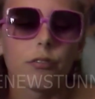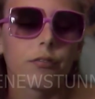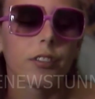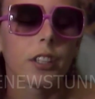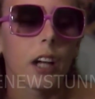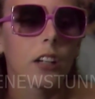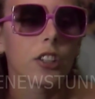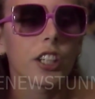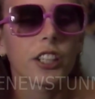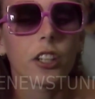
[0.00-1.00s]
you know, you know it's
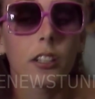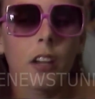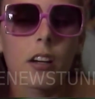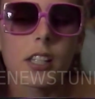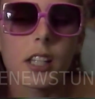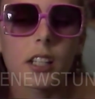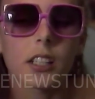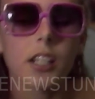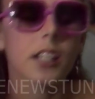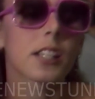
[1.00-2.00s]
usually a nice set of
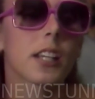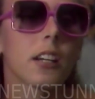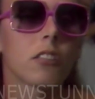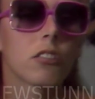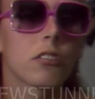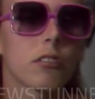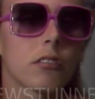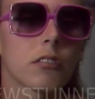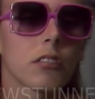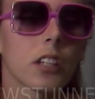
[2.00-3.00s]
tits there, or,
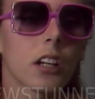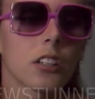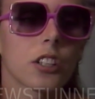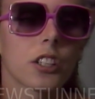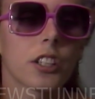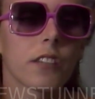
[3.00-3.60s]
you know, you know